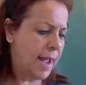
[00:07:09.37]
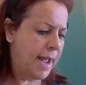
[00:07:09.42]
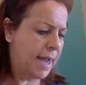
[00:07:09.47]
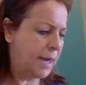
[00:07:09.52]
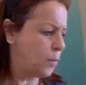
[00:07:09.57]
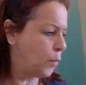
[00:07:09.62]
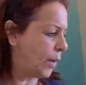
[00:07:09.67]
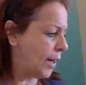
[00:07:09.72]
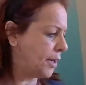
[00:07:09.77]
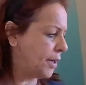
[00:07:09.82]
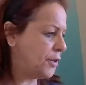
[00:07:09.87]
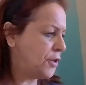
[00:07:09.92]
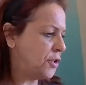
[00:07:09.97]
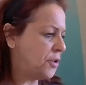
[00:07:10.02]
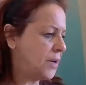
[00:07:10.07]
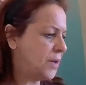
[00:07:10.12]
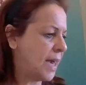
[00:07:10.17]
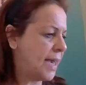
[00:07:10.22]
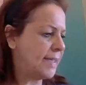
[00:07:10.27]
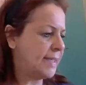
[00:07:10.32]
and where did
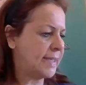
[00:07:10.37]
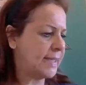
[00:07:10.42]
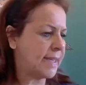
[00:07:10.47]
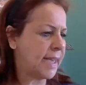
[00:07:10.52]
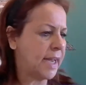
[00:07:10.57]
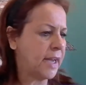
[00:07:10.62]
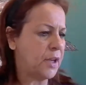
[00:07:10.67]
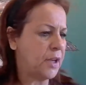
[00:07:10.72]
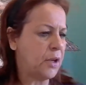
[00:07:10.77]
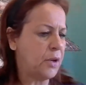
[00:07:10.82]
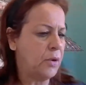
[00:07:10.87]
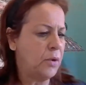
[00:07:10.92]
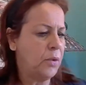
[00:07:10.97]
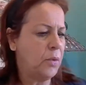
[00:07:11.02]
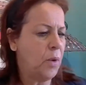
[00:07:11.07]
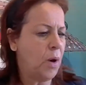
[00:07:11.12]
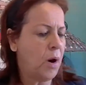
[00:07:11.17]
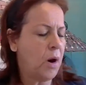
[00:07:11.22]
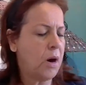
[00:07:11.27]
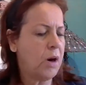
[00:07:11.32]
you guys say
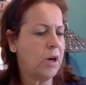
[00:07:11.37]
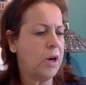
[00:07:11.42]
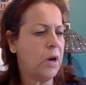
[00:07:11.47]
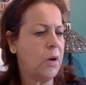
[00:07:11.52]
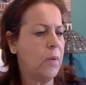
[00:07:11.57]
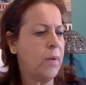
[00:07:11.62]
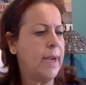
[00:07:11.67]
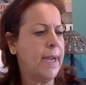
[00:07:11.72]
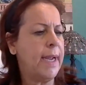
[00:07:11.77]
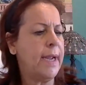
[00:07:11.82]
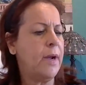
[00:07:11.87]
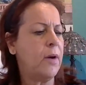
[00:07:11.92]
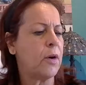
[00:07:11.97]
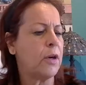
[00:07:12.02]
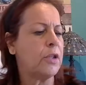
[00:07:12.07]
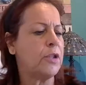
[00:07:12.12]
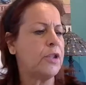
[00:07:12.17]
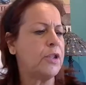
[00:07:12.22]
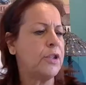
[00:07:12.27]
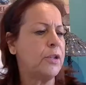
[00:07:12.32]
you are going
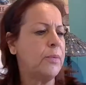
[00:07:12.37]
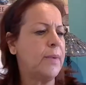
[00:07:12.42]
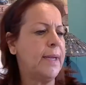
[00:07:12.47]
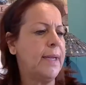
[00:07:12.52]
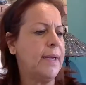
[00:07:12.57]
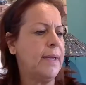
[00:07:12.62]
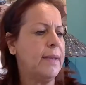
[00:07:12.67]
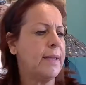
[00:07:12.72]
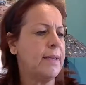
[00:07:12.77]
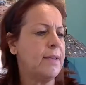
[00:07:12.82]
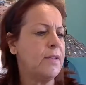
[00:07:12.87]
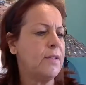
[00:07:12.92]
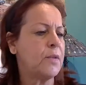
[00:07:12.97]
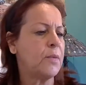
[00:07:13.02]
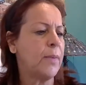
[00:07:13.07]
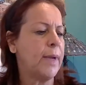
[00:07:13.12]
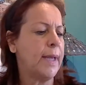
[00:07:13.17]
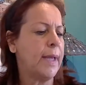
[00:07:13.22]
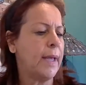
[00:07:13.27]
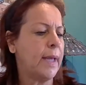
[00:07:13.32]
or doing this
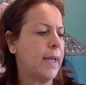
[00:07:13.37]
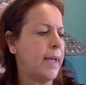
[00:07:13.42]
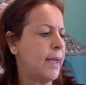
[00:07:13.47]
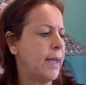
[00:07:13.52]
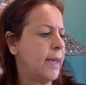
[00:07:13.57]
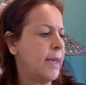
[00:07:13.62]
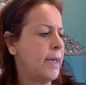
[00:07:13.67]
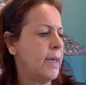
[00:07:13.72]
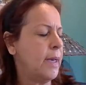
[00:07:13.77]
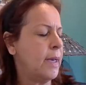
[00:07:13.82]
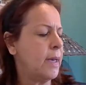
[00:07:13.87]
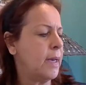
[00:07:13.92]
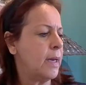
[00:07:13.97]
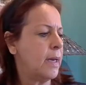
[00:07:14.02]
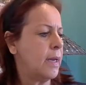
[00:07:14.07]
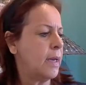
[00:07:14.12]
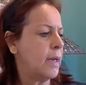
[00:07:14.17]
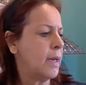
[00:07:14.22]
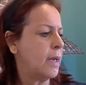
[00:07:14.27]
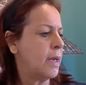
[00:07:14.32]
weekend
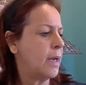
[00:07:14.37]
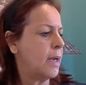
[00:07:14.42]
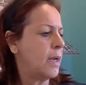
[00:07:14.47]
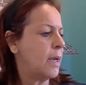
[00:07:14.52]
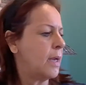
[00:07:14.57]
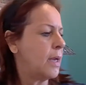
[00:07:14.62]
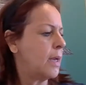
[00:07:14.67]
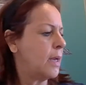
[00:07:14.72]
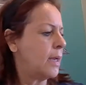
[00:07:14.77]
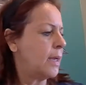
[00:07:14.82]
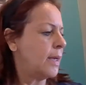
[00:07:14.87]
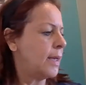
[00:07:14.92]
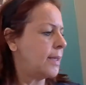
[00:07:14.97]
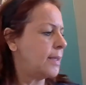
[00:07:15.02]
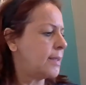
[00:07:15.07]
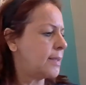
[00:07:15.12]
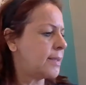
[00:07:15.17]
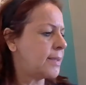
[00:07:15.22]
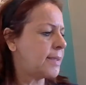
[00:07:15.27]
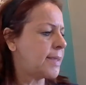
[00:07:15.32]

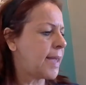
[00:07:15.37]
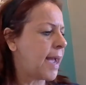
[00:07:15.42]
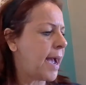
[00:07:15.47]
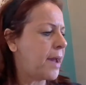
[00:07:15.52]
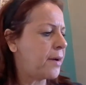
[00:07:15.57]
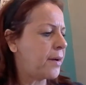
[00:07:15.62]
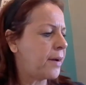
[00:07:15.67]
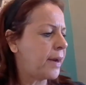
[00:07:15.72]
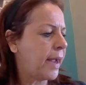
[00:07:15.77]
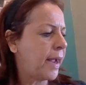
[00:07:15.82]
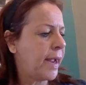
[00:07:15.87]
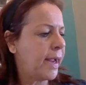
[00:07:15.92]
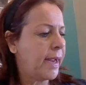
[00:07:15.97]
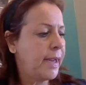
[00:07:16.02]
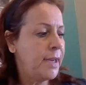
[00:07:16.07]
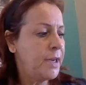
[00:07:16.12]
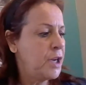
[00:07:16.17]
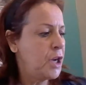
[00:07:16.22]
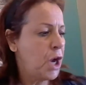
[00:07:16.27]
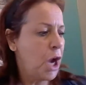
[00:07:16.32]
it's Saturday.
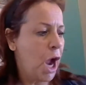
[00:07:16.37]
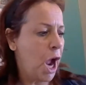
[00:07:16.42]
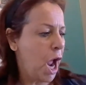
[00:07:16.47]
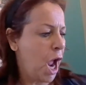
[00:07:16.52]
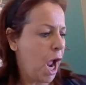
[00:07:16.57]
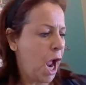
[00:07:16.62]
Yay!